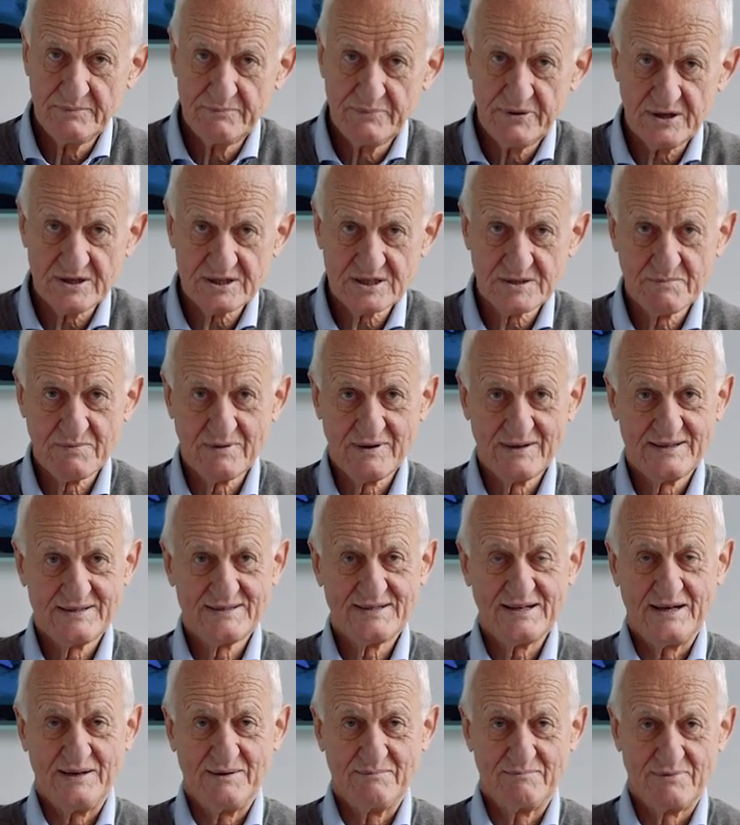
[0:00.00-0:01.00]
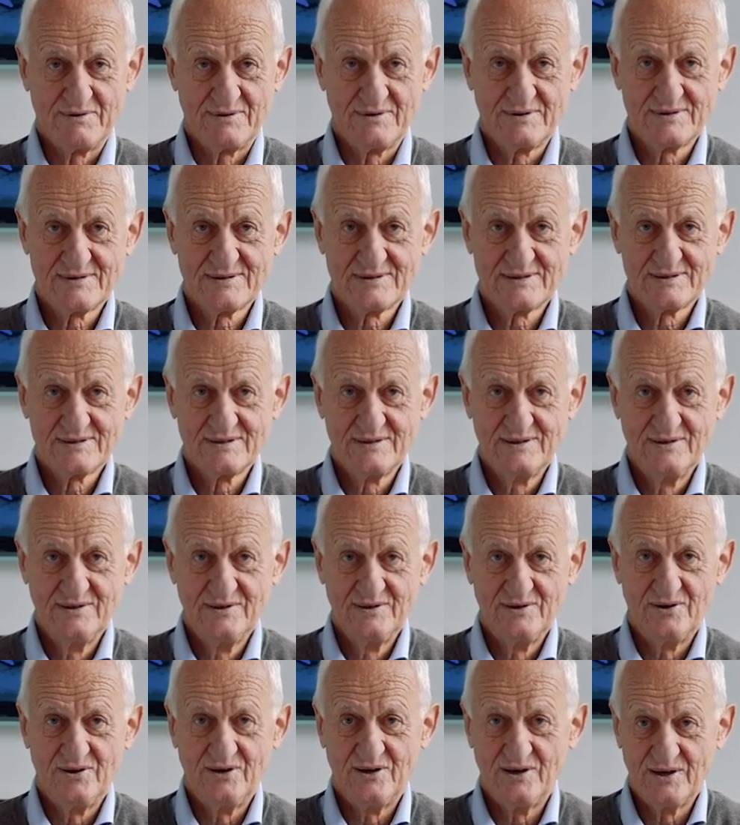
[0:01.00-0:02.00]
possible examples
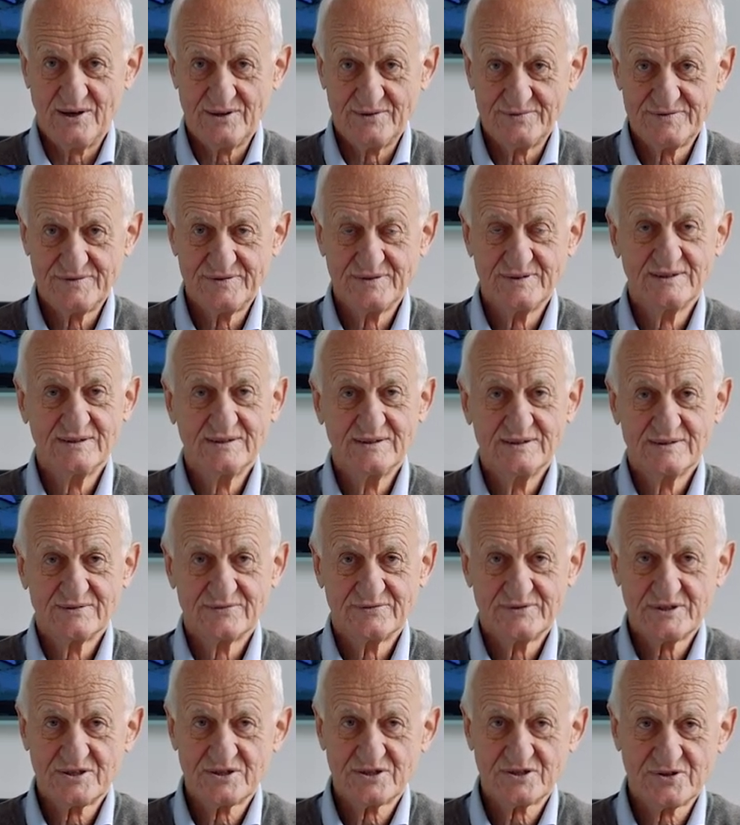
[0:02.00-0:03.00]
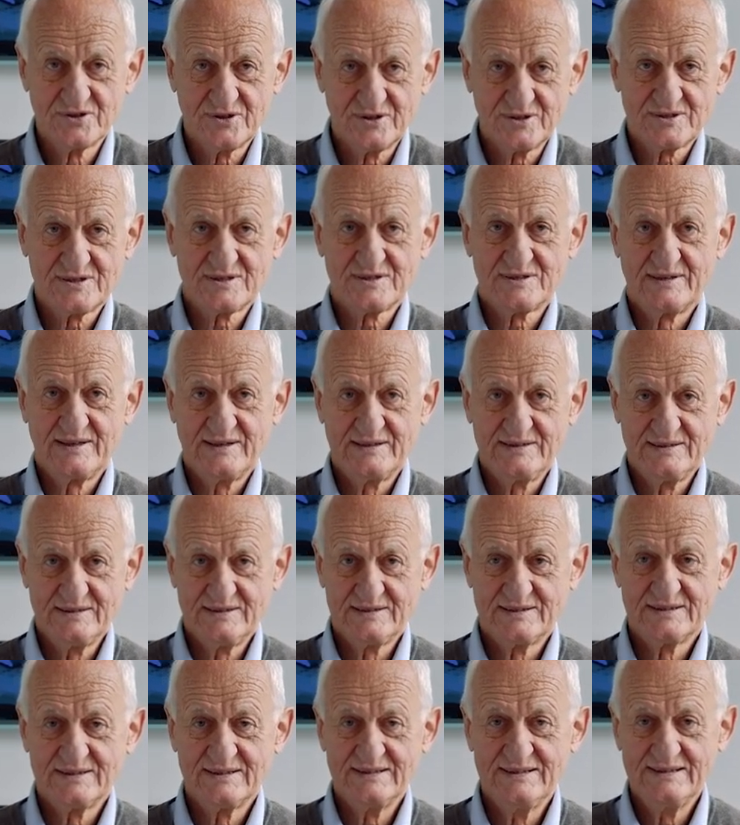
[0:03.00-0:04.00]
of research that
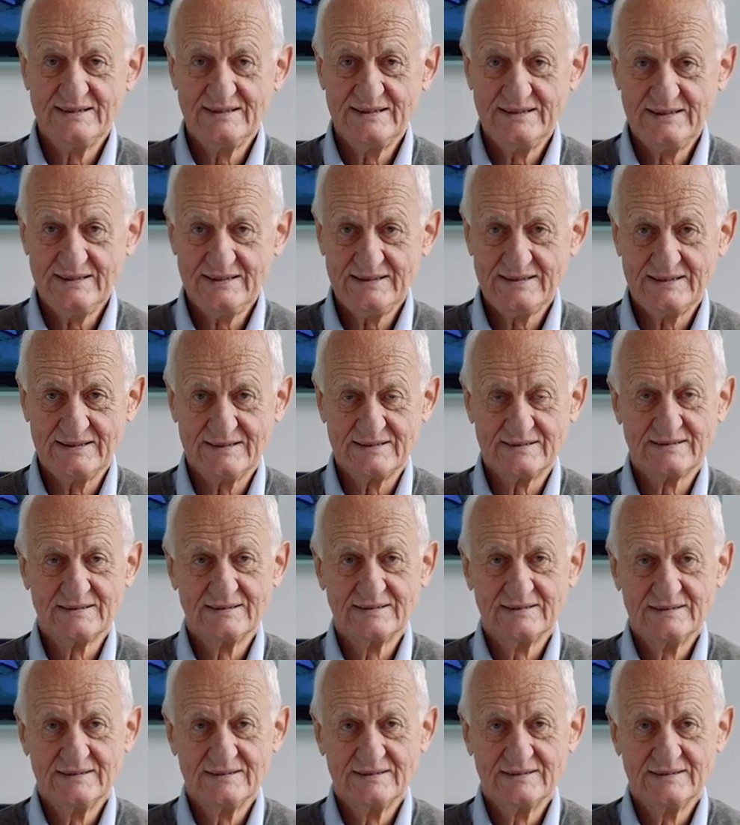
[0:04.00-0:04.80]
is needed